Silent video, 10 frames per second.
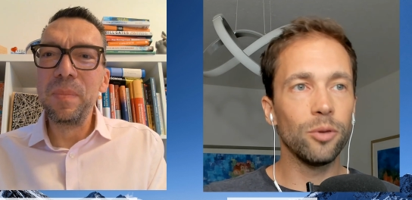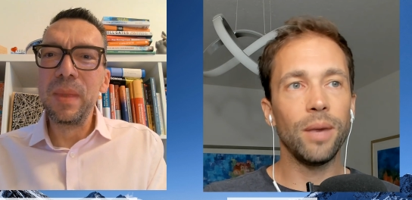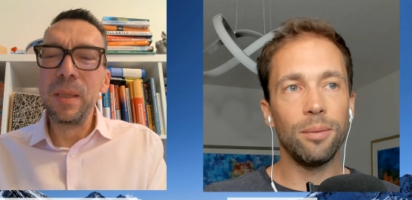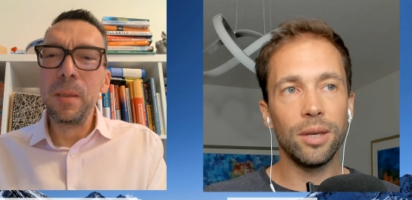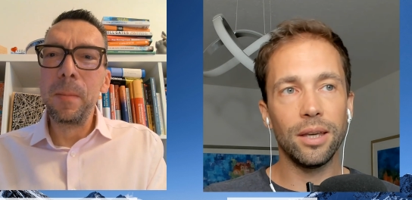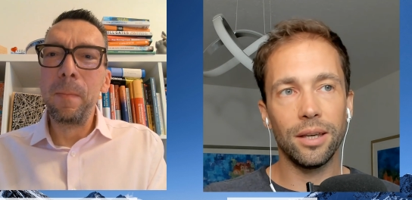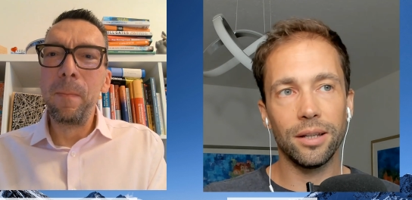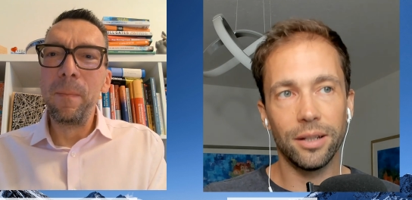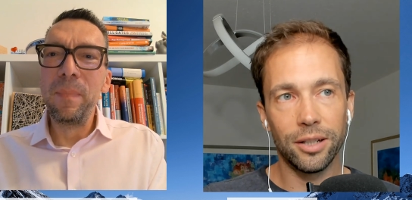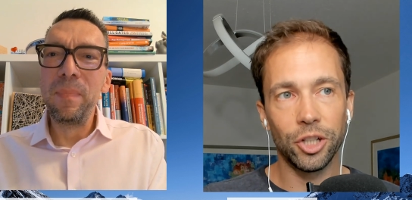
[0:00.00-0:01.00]
Speaker 1: you
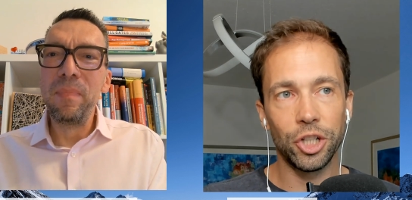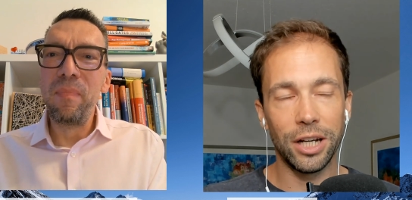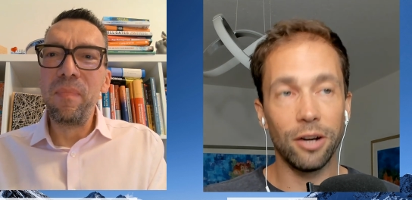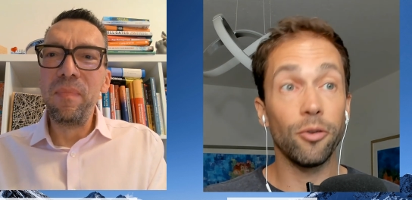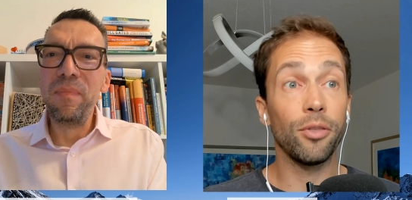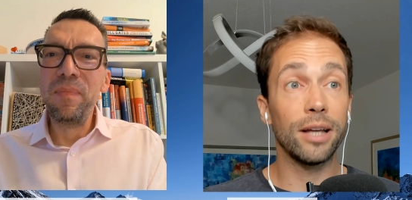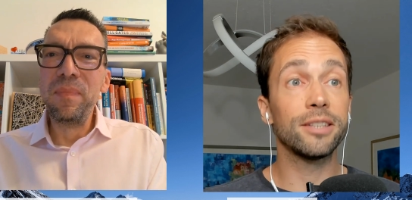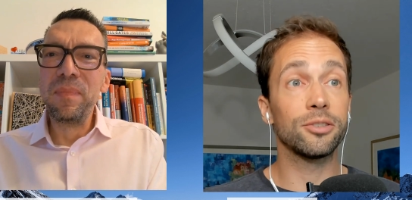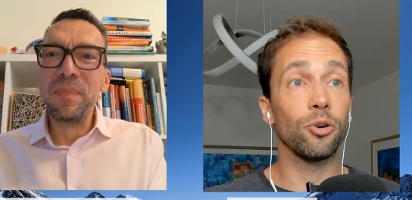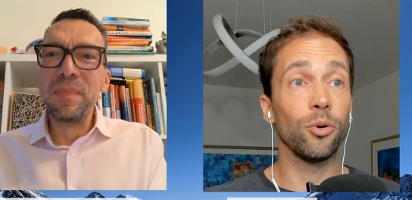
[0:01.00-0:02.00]
maybe share
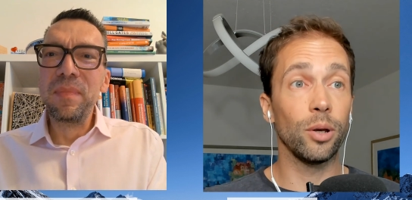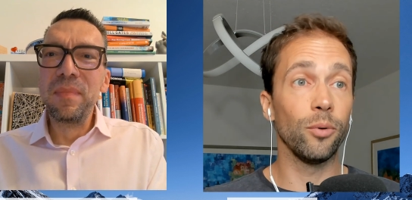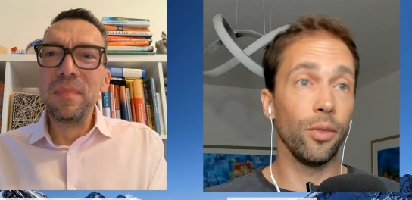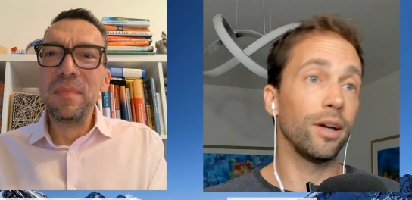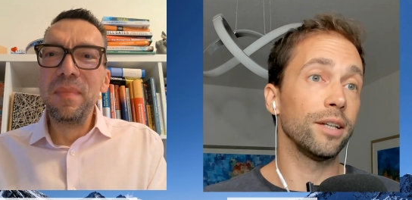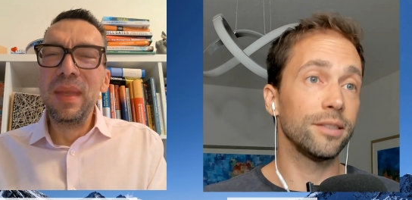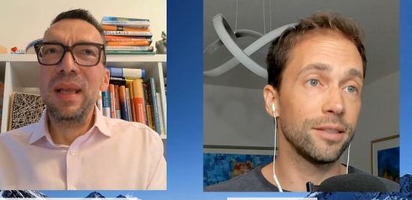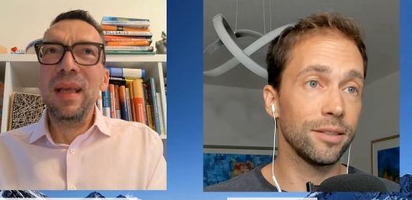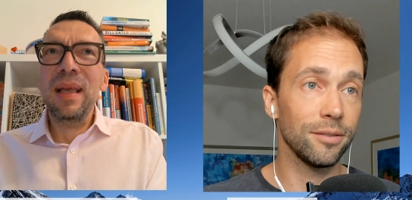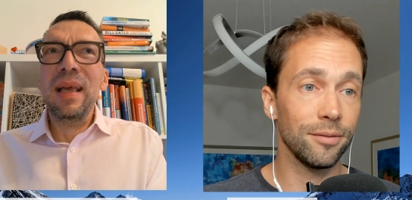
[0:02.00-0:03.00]
that story with
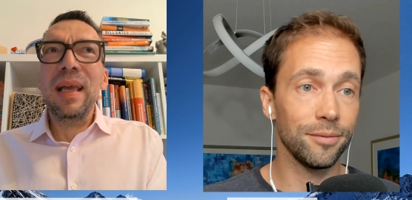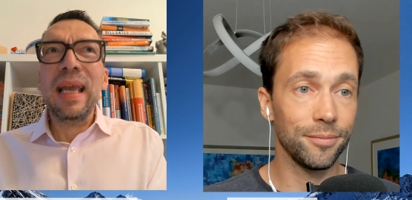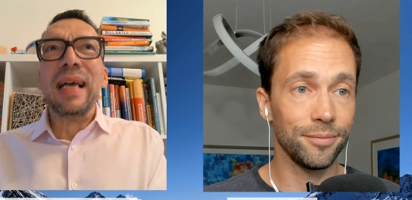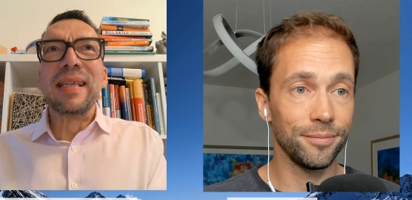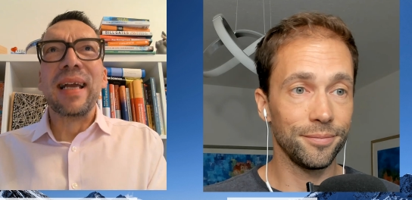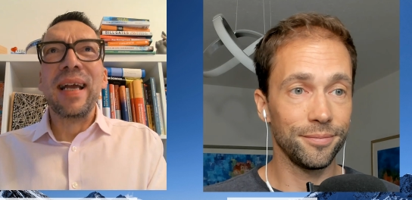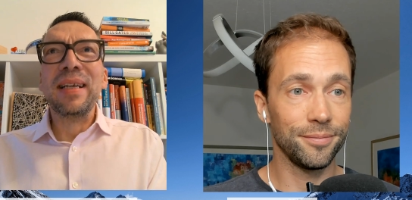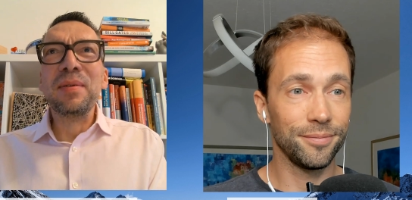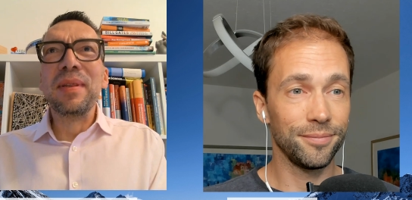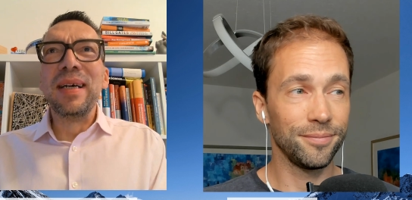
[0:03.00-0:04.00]
us?
Speaker 2: Yes, I
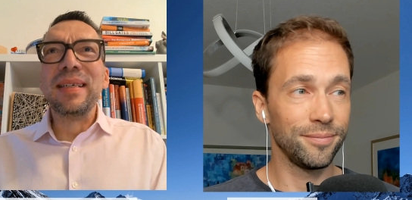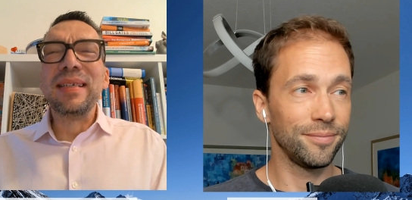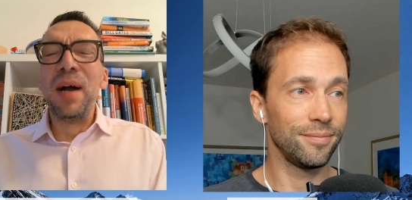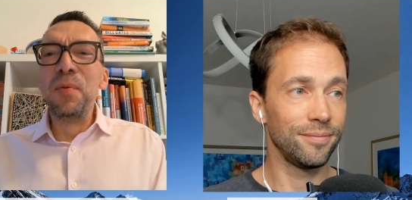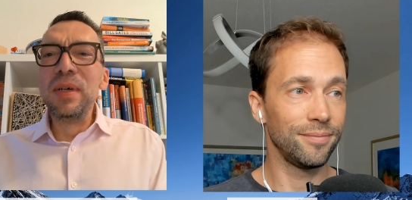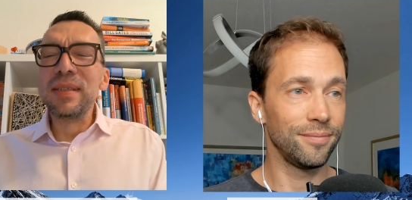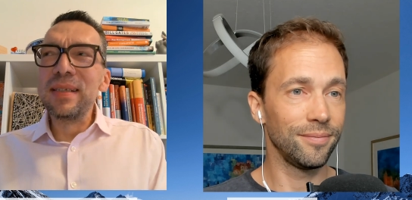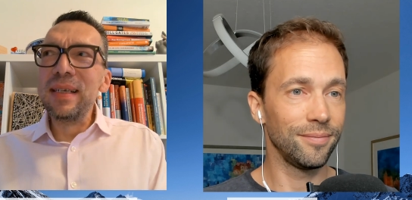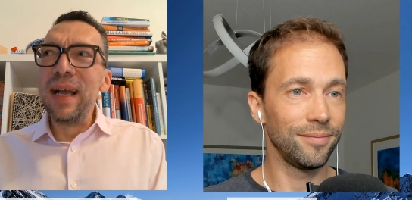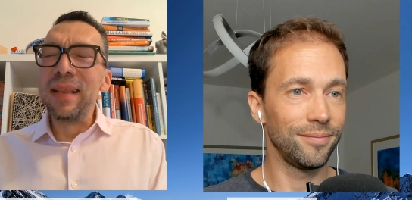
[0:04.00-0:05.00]
can do that. I
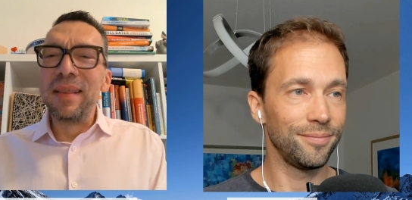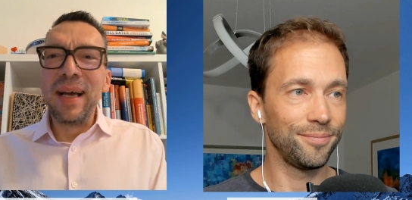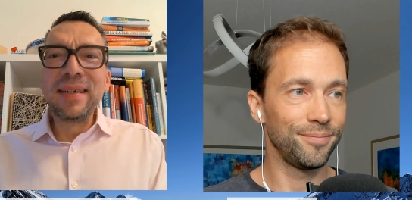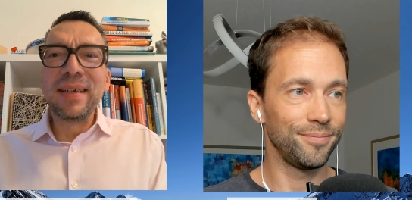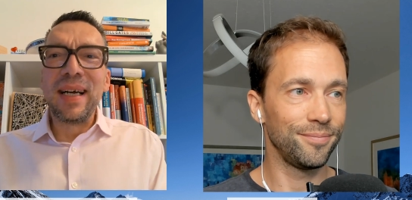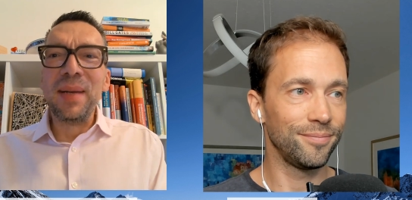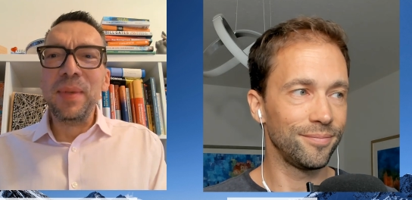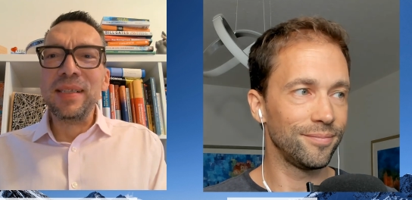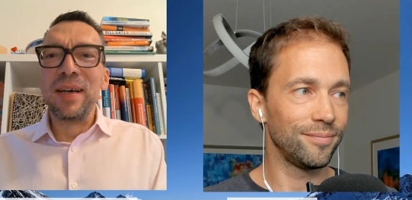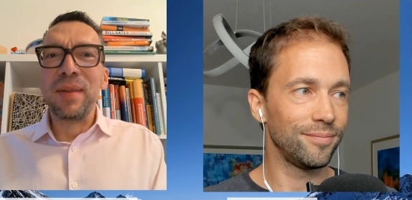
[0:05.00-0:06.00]
was at that
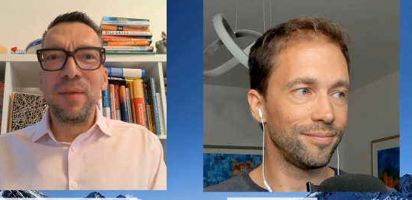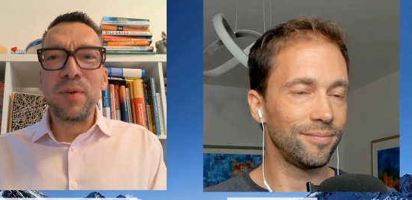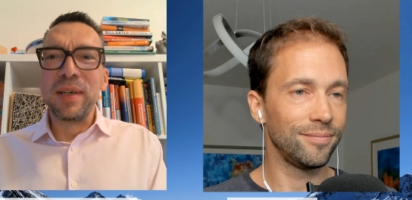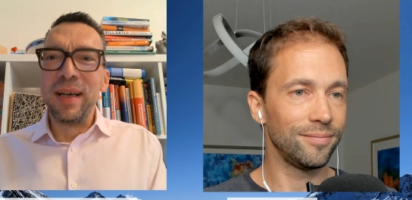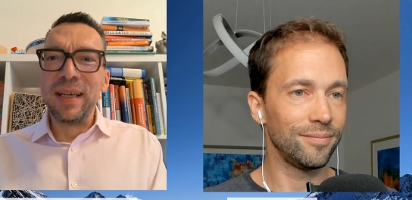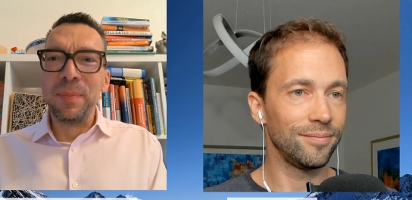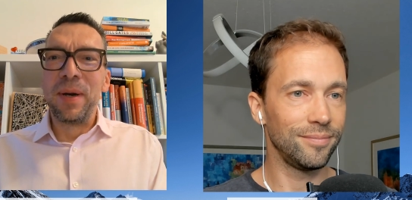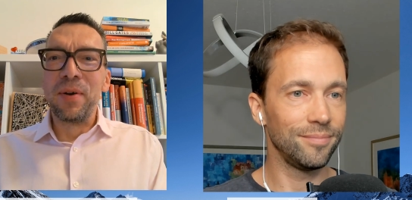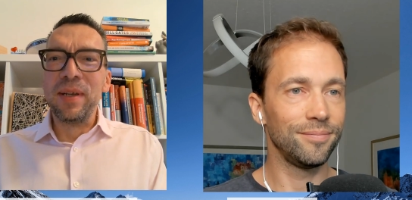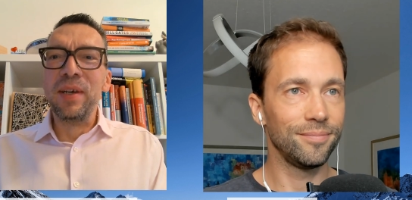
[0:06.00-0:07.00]
time in South Africa at
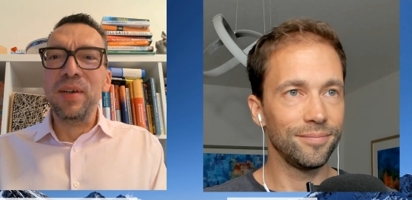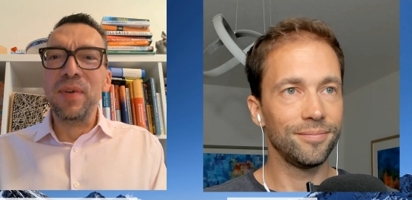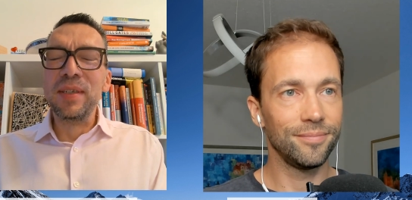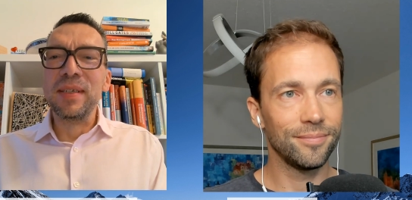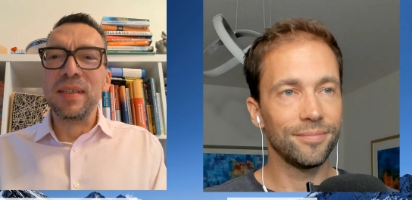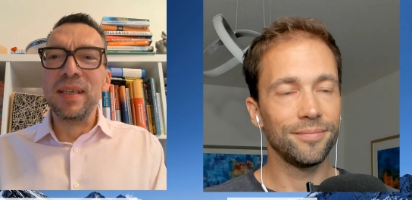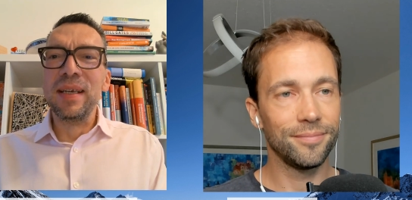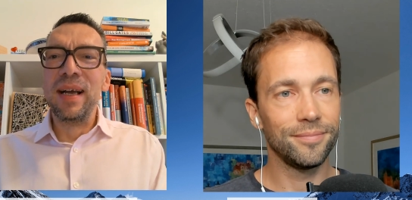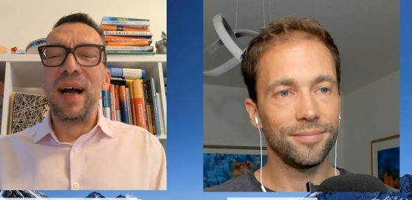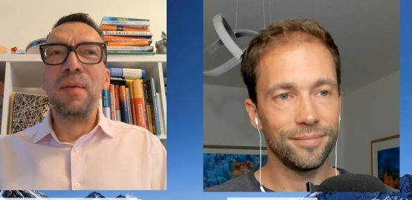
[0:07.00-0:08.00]
the partner
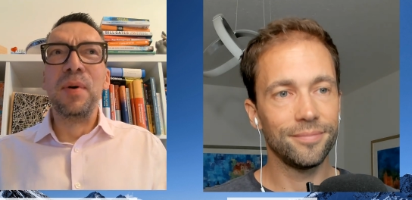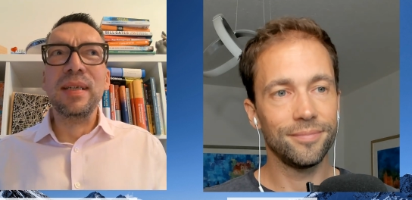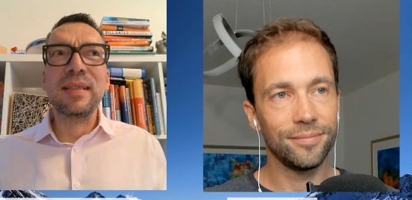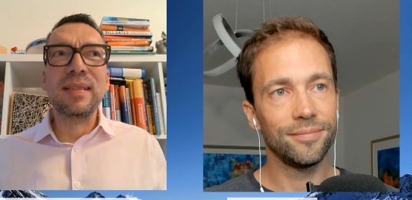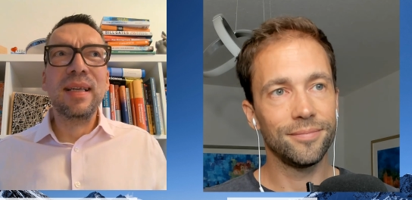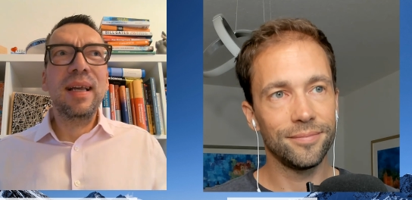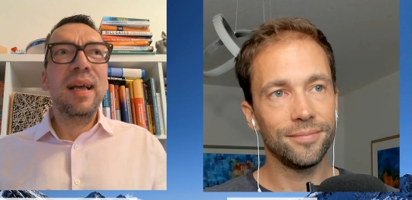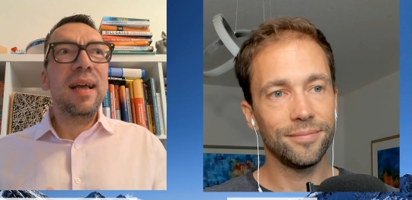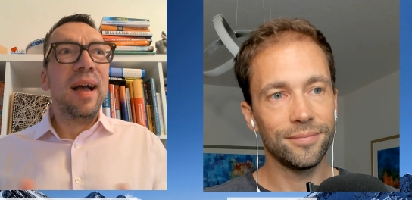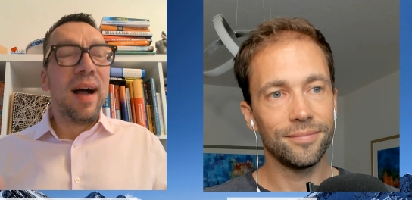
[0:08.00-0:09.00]
university. I was
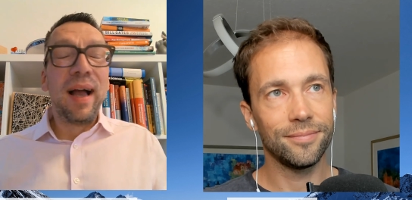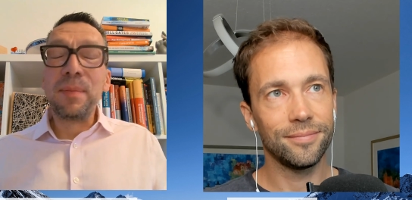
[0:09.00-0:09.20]
I